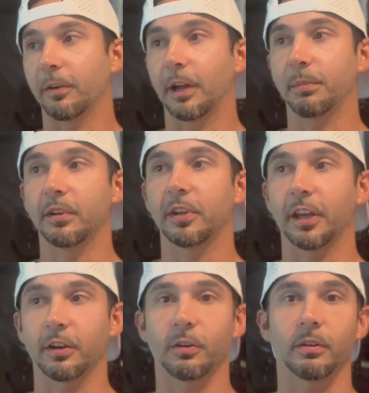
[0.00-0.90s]
I've been
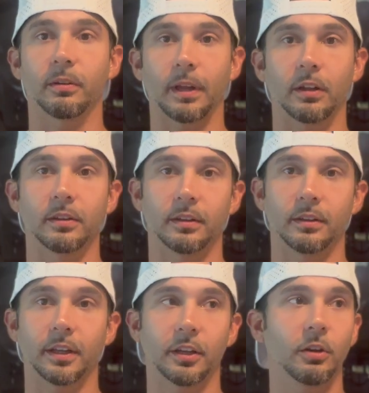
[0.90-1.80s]
taking her out to
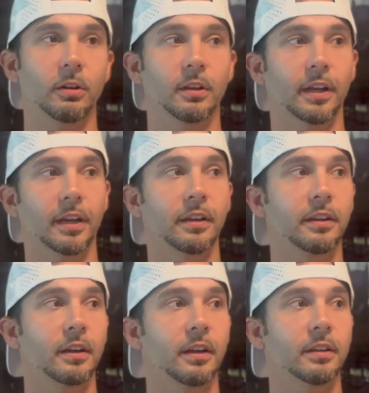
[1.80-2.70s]
Lake Eola like I
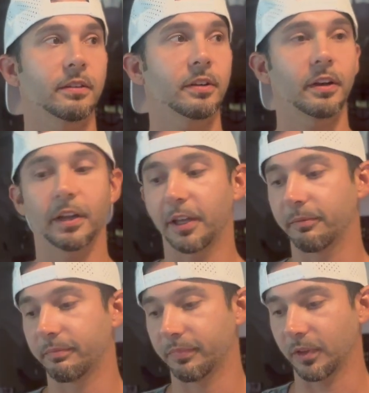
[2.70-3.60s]
did on Sunday,
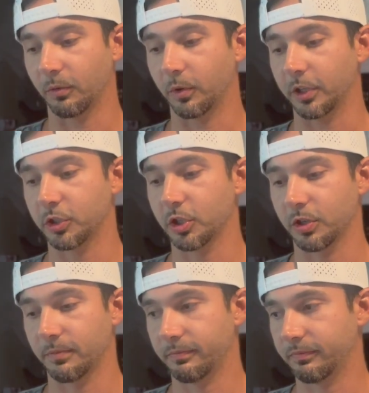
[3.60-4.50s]
which
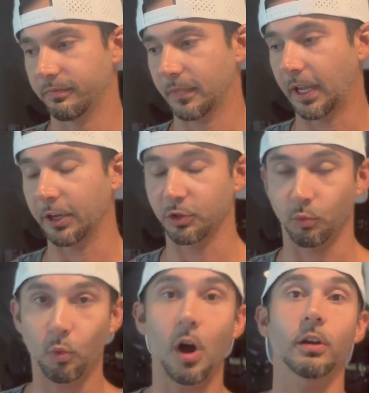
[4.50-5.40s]
I actually
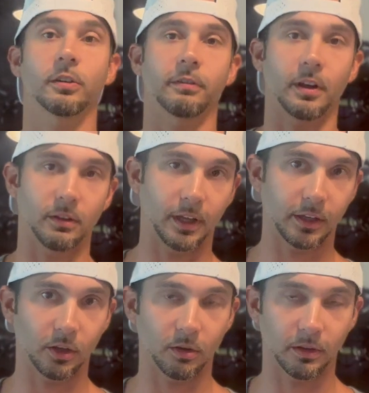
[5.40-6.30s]
walked around Lake
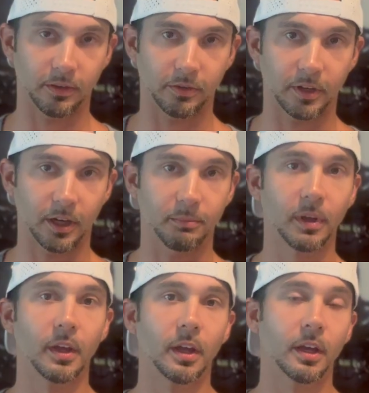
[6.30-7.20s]
Eola this time,
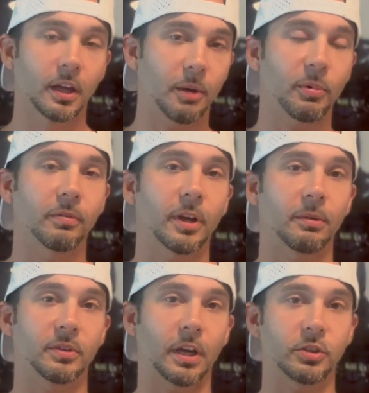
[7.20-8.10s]
a couple of
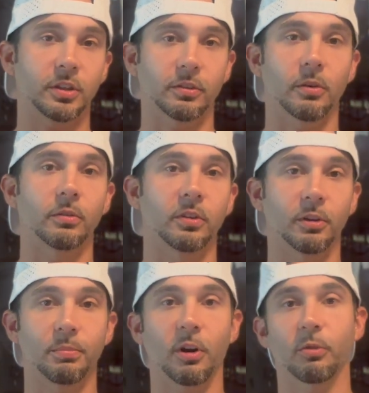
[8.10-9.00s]
times, not just going to the
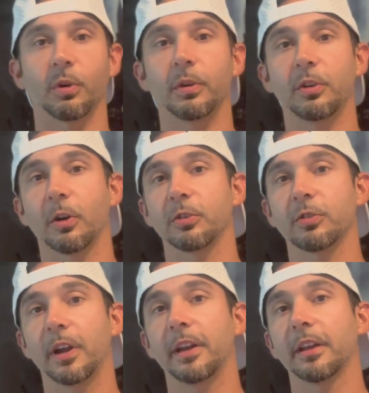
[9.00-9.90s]
park where we do our
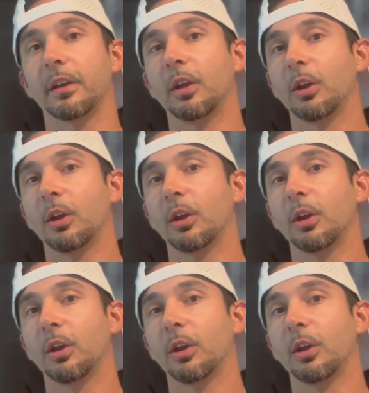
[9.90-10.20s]
training.